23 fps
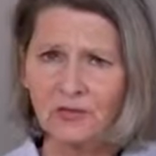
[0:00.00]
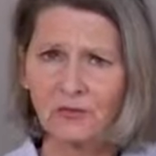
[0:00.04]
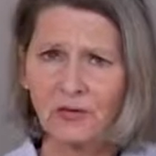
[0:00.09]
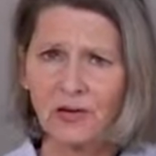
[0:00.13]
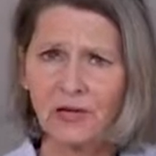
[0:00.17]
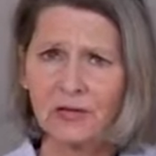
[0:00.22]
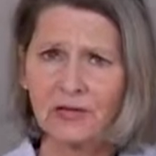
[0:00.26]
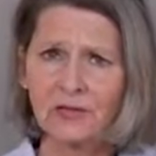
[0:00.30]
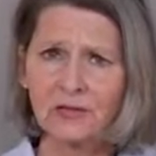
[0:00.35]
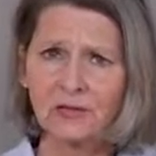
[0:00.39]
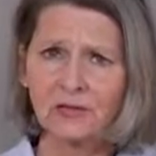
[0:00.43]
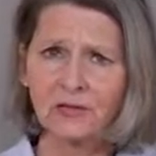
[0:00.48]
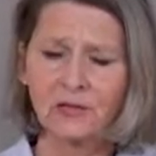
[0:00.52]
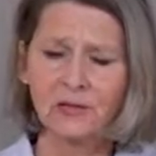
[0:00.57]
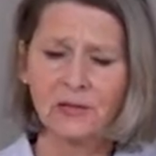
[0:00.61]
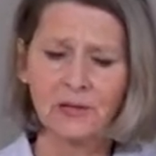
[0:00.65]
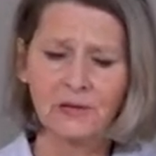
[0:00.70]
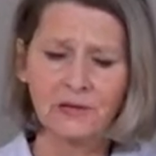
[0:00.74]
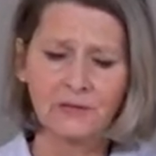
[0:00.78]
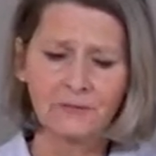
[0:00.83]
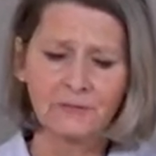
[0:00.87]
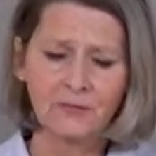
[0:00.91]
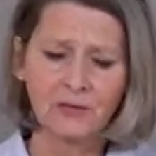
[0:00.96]
or a
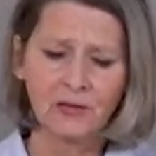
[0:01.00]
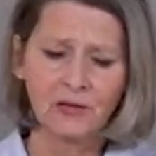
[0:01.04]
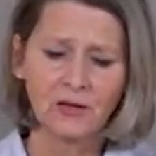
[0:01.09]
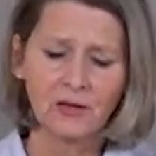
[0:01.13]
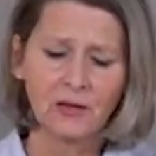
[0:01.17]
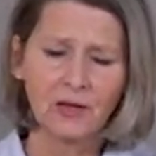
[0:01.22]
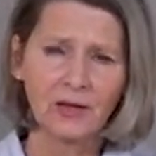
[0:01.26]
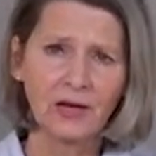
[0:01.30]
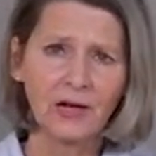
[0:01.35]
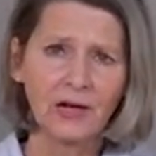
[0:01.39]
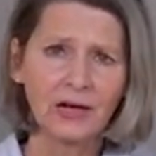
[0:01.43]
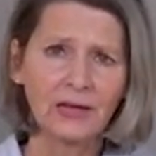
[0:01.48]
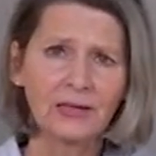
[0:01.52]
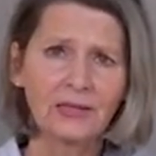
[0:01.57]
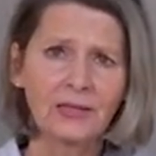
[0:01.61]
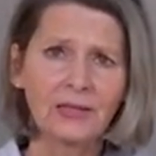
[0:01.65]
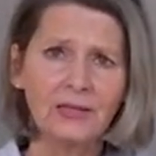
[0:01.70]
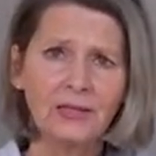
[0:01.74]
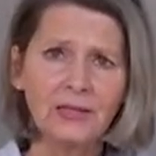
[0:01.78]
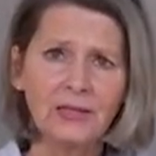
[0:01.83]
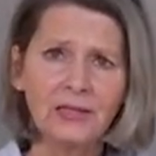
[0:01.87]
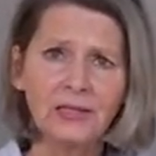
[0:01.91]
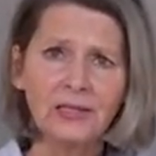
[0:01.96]
toxin that is
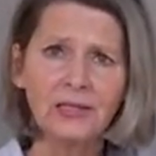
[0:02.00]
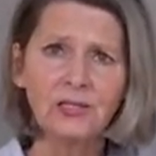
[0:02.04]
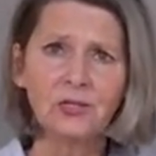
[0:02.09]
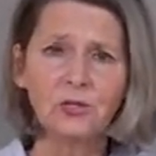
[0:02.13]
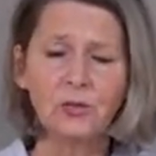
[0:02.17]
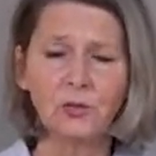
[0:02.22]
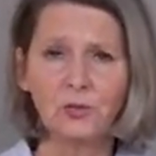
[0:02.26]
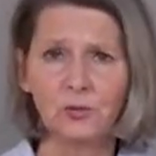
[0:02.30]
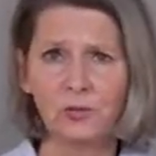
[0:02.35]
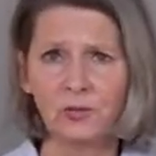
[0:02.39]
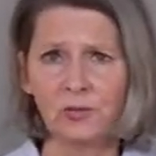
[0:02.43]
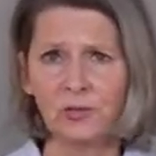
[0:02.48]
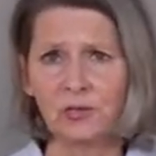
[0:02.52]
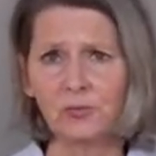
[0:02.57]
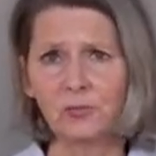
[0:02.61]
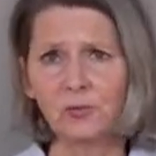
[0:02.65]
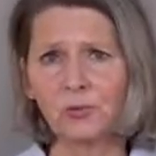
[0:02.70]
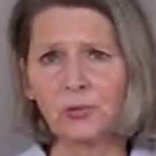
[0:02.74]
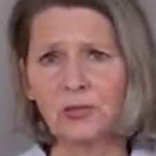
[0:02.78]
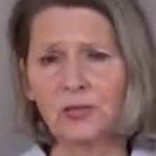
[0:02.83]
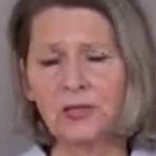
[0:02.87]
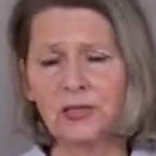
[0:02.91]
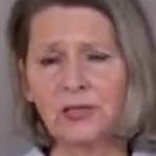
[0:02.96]
not 100%
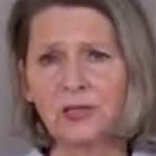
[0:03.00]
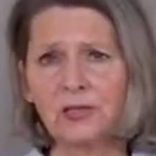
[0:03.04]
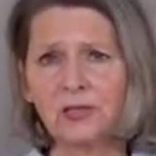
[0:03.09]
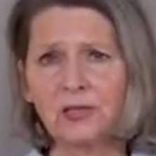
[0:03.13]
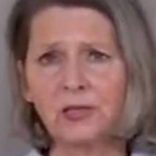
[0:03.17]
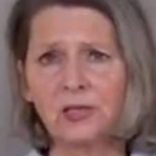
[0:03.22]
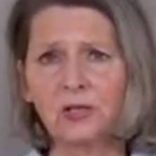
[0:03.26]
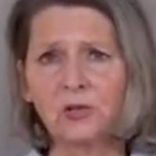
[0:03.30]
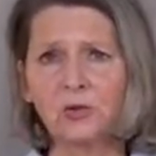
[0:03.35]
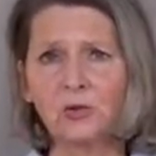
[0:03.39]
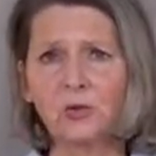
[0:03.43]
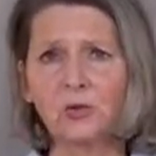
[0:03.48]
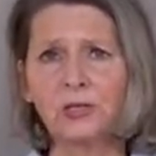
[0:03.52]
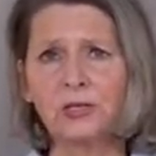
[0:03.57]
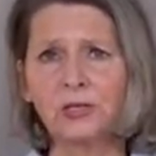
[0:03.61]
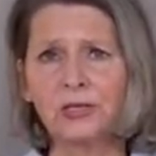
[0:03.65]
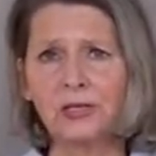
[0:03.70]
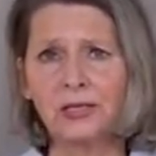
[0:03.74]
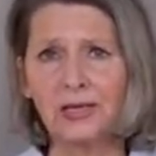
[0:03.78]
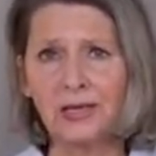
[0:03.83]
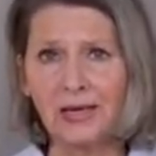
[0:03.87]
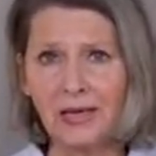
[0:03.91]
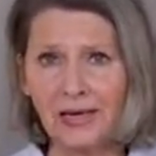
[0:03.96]
prepared by the
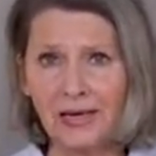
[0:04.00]
liver.